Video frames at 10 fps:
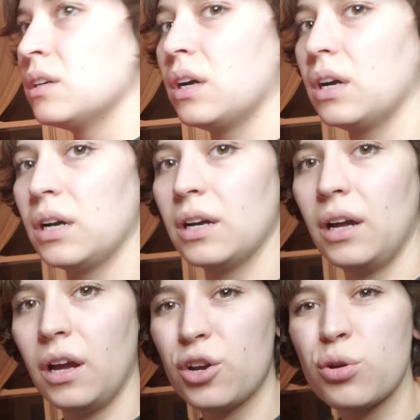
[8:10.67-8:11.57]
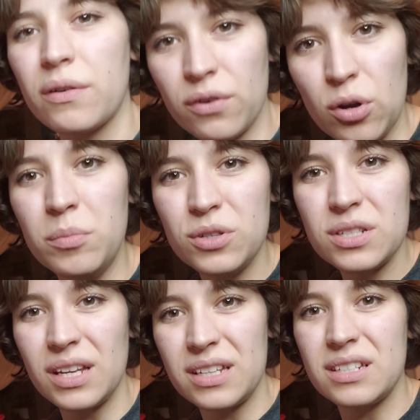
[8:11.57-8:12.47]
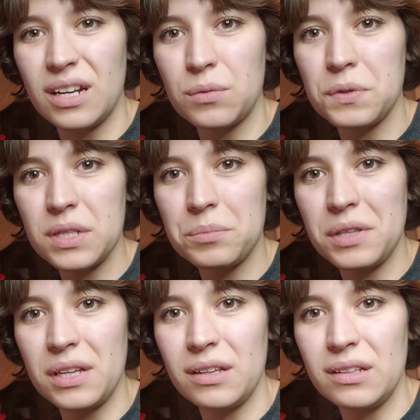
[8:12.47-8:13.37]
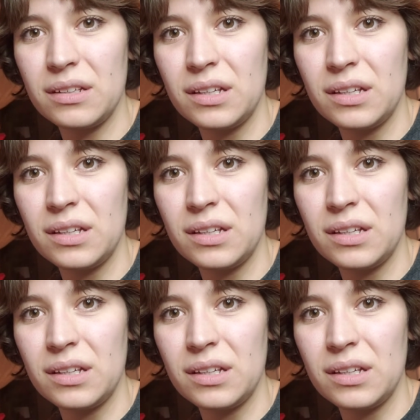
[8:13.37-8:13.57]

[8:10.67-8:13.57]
Are you ever almost like done with something